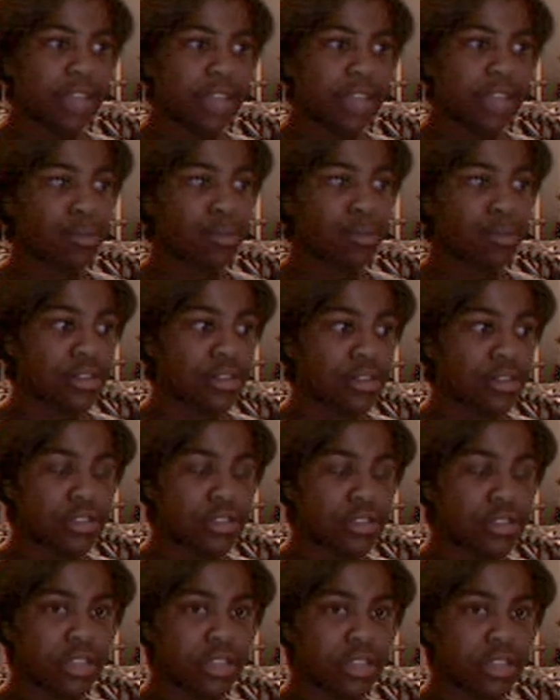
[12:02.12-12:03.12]
teleport
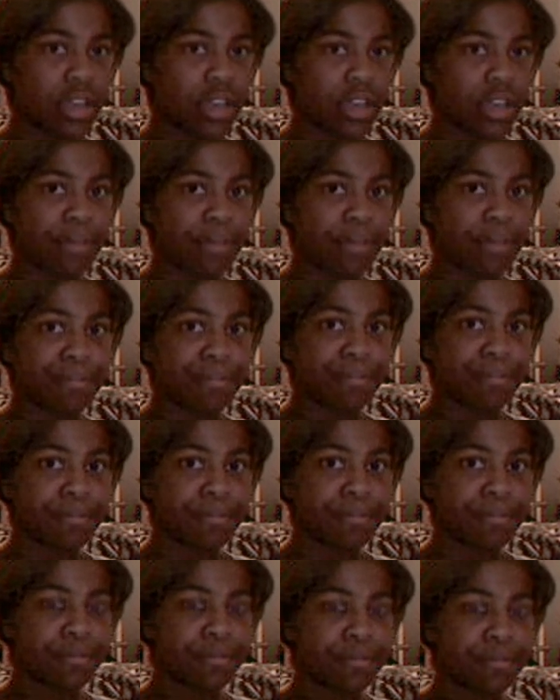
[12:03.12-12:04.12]
to
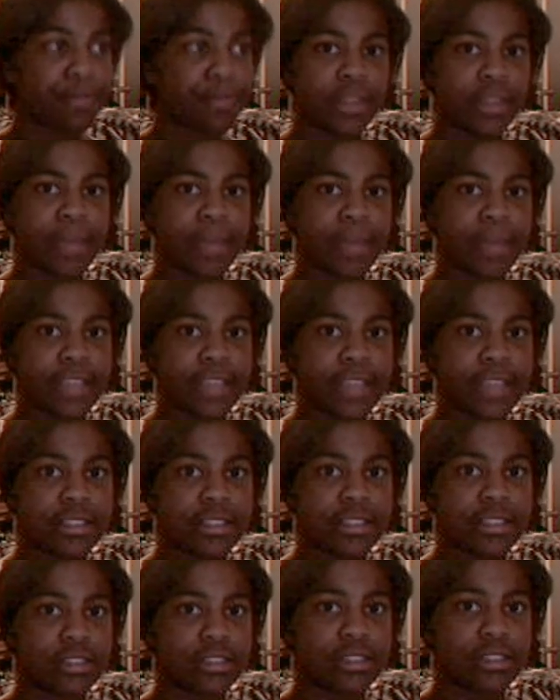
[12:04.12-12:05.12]
the base
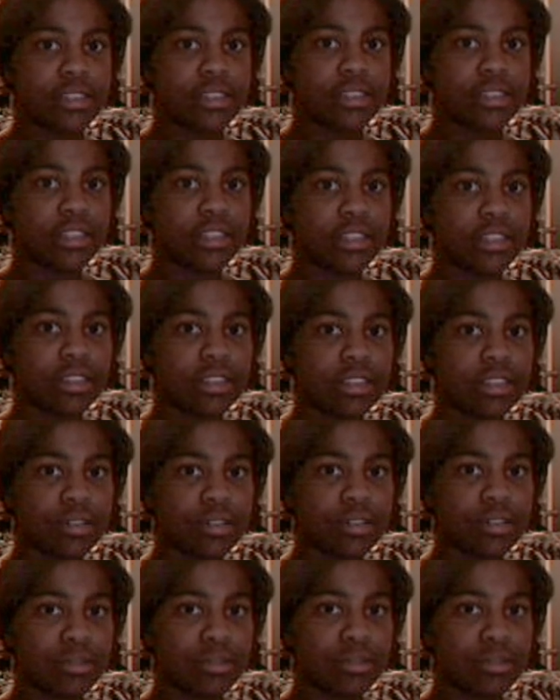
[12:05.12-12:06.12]

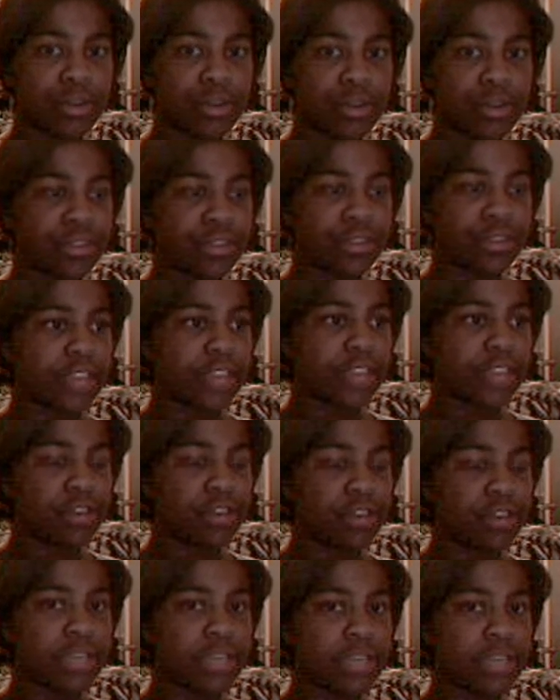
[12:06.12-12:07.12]
where they
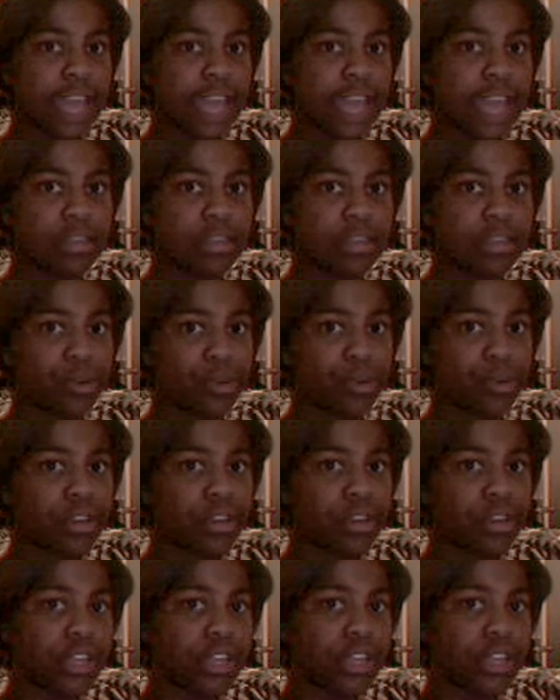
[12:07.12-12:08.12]
couldn't be tagged anymore.
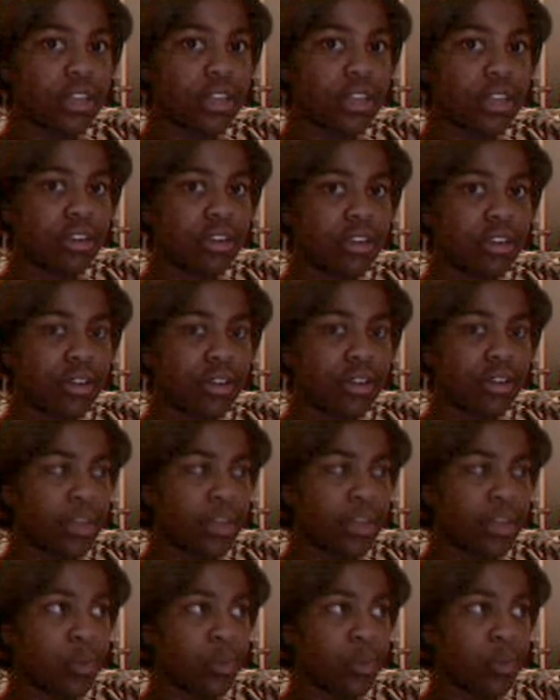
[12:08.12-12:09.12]
And
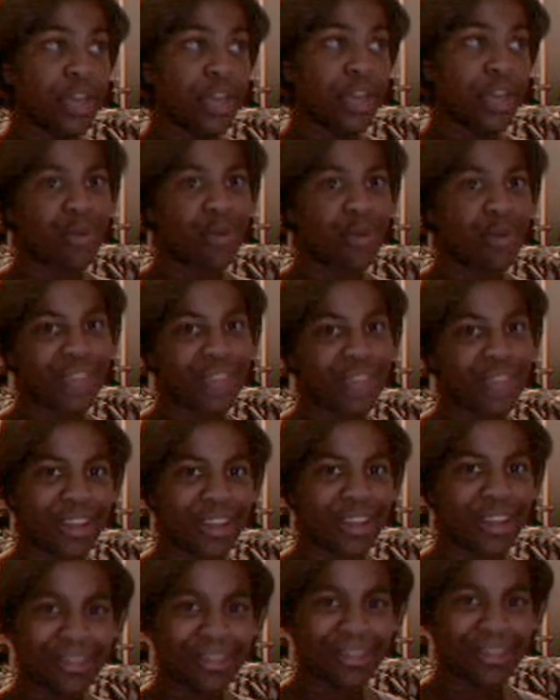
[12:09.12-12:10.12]
they would wink over
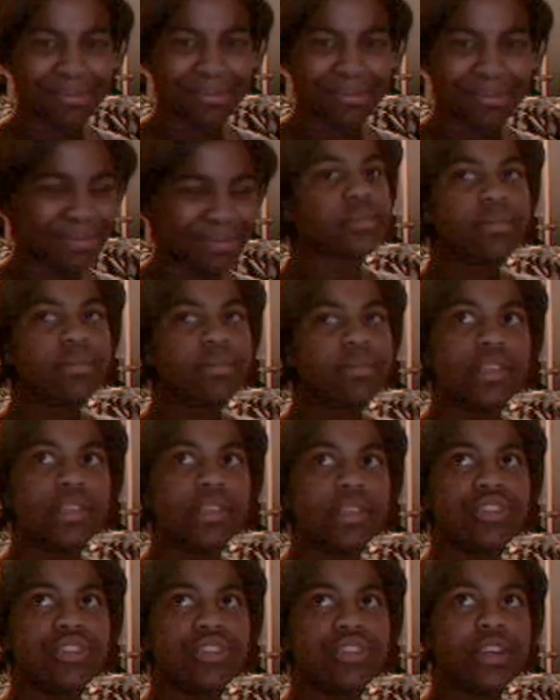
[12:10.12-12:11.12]
there.
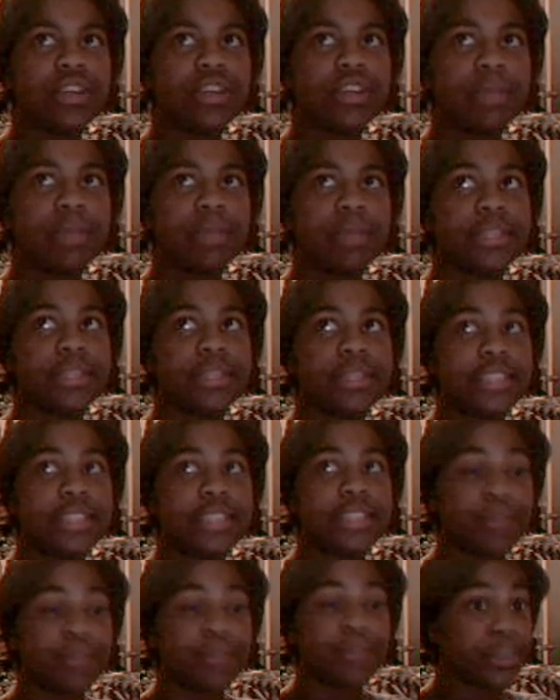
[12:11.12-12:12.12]
She couldn't play with the
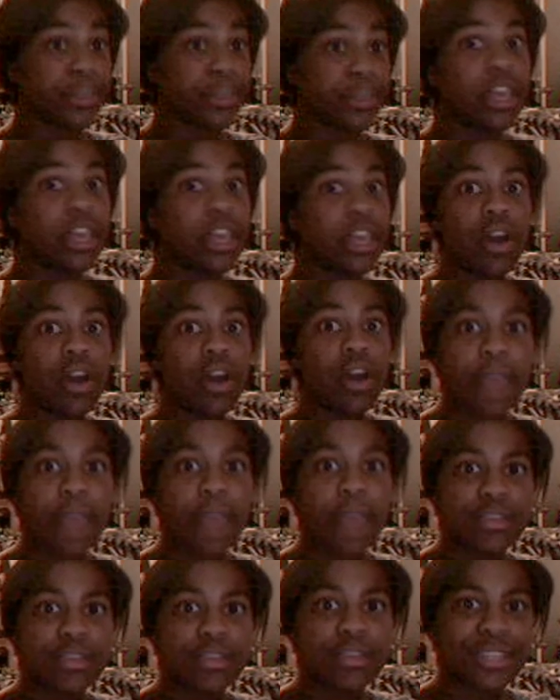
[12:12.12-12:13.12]
sea ponies. Oh,
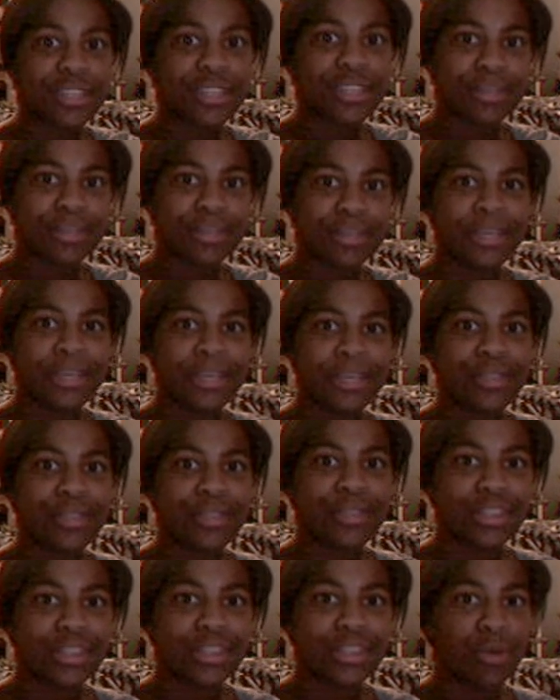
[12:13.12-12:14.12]
that's where she was being
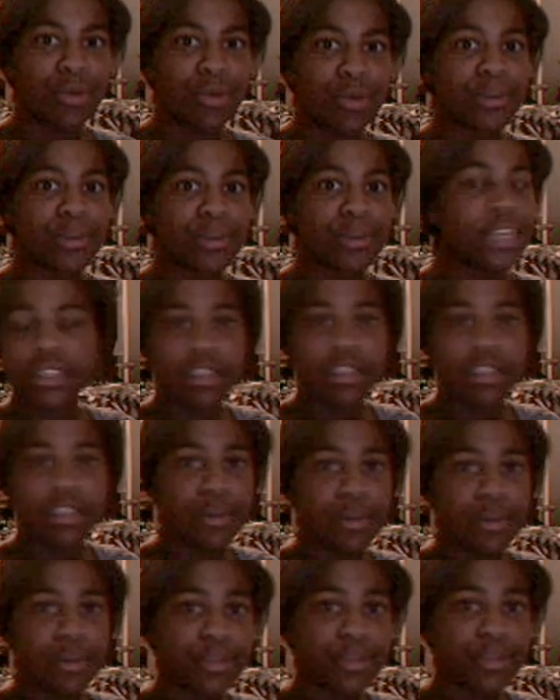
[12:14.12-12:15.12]
used as a goalpost. The sea
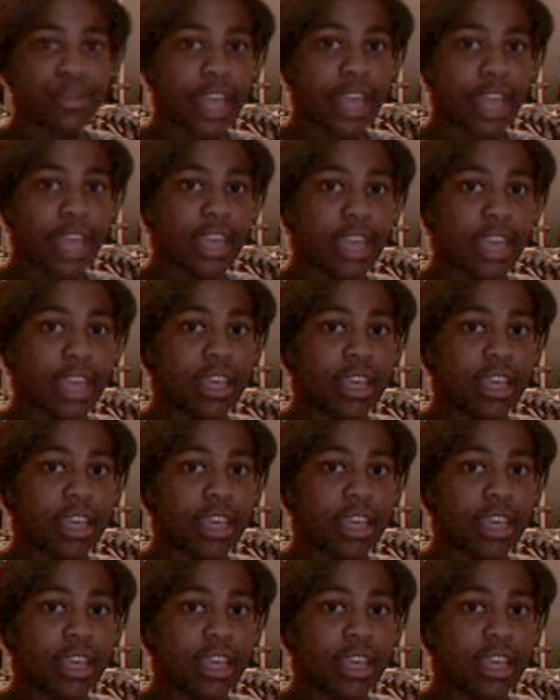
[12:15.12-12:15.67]
ponies were like,